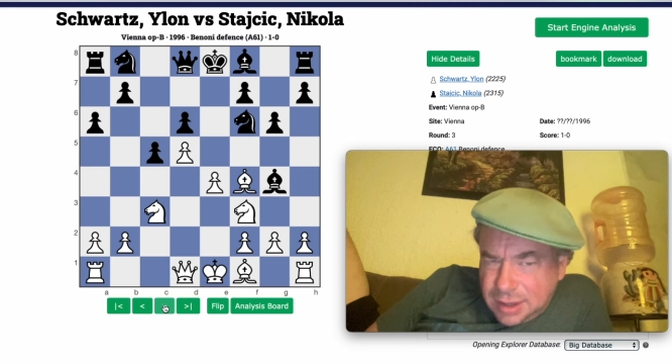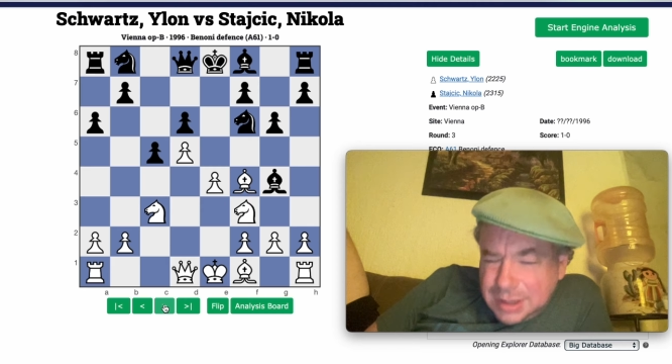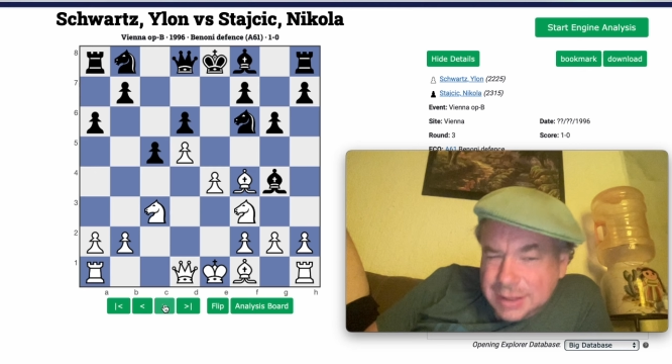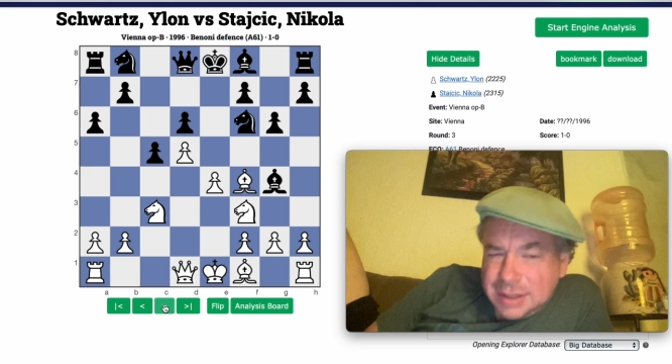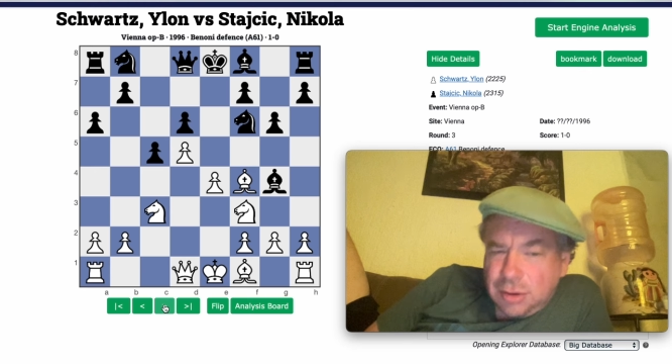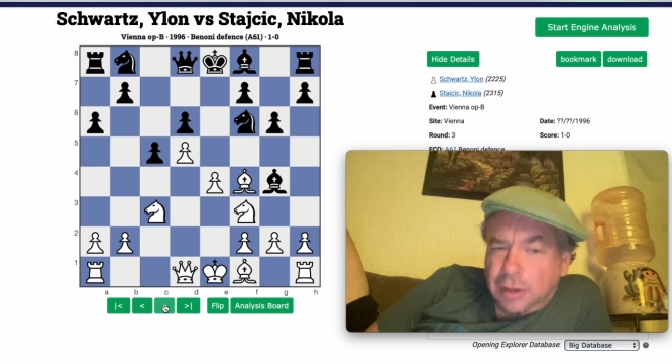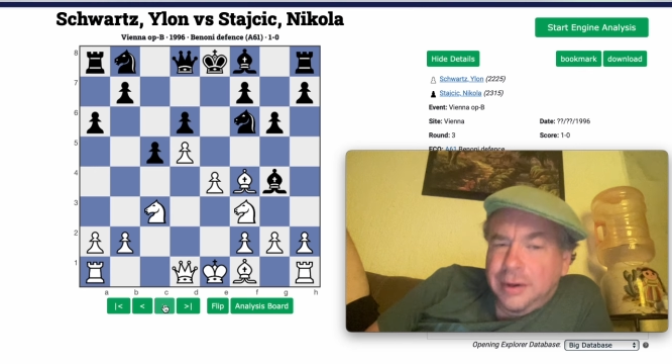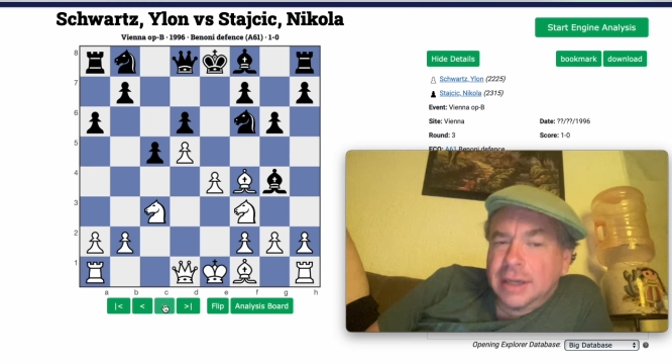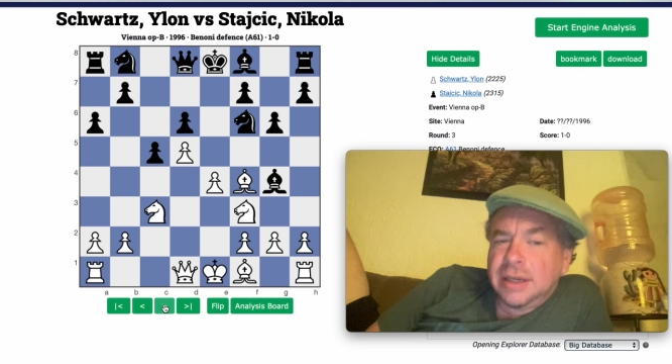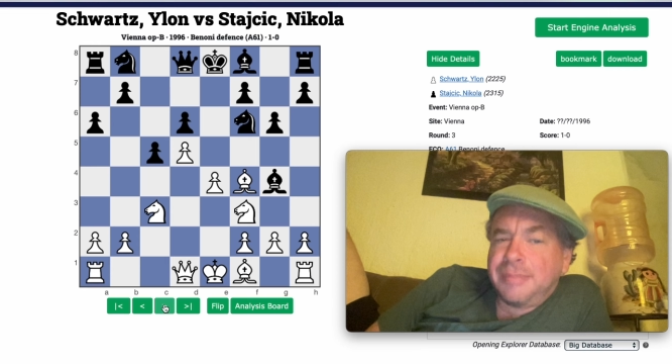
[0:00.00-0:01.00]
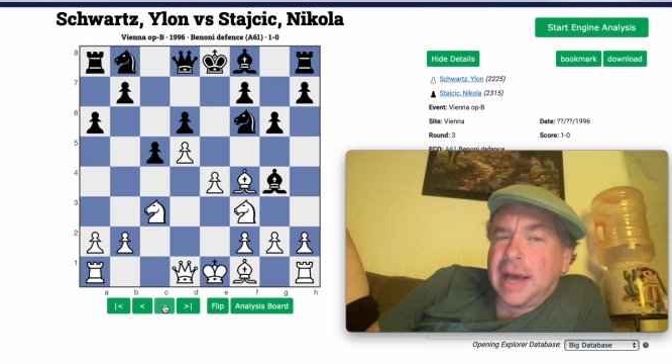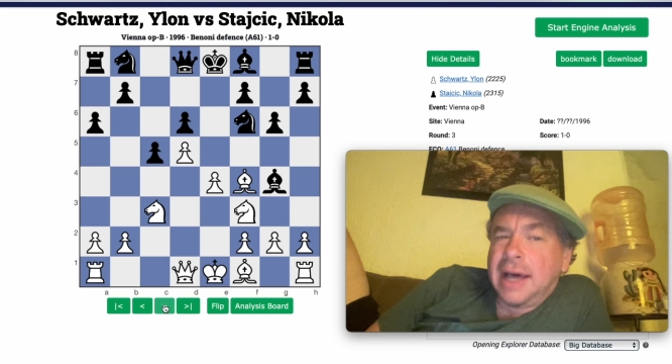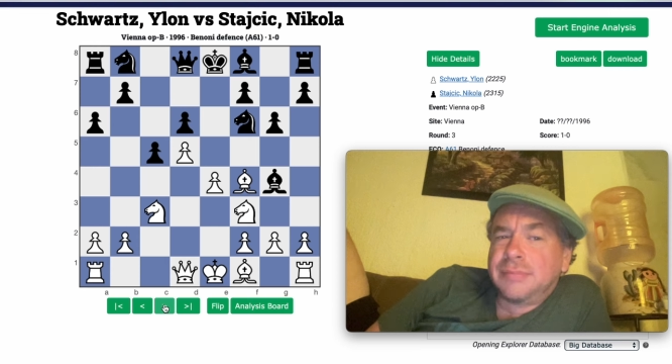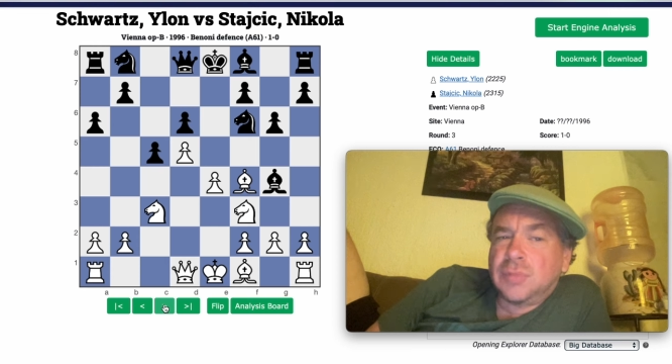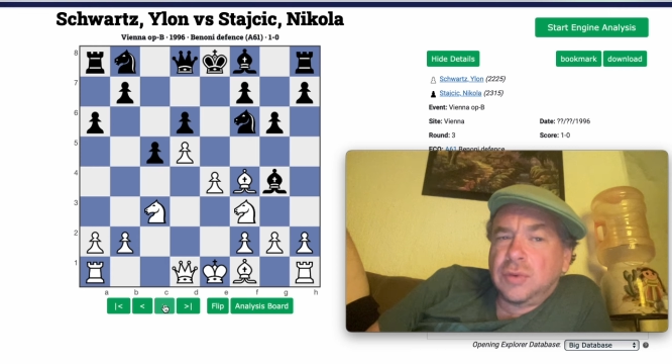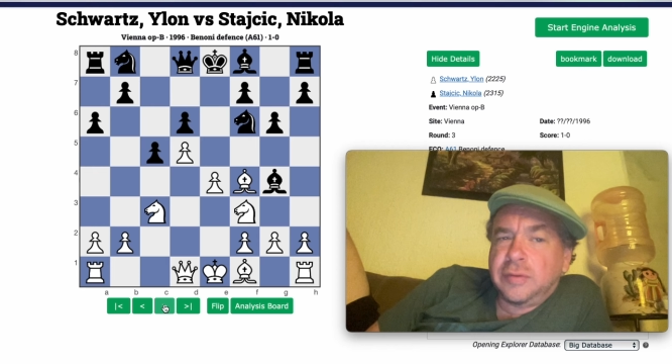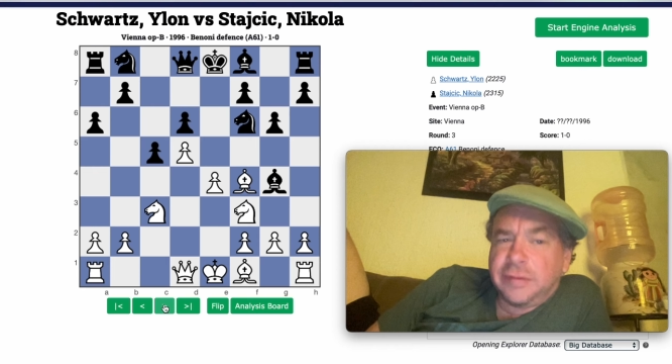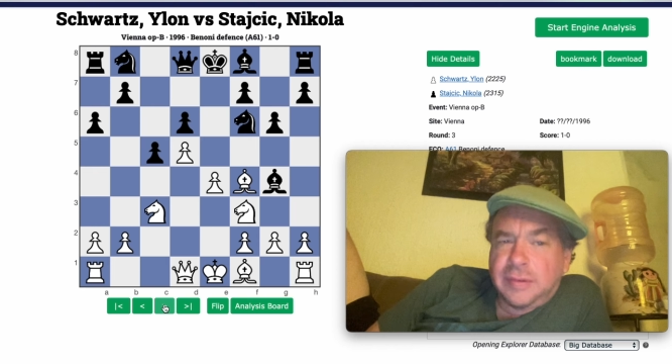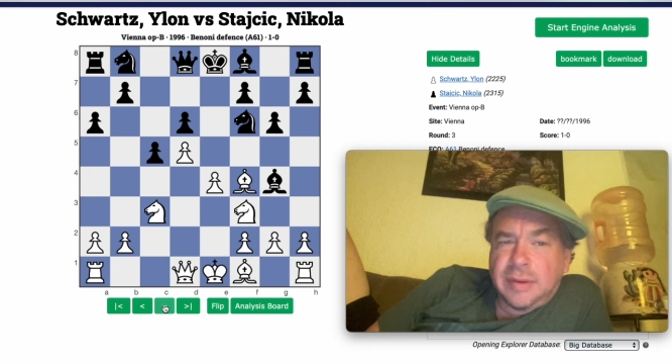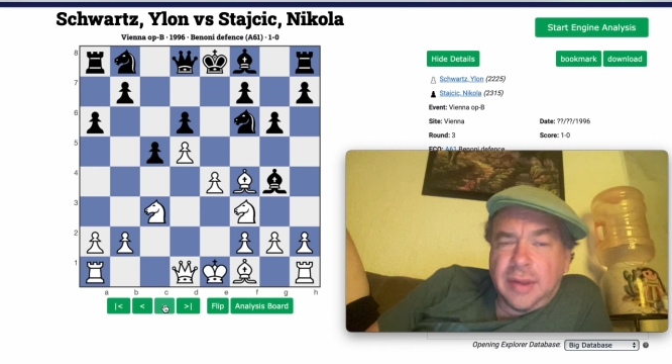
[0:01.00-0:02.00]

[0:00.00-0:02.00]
This is already a bad move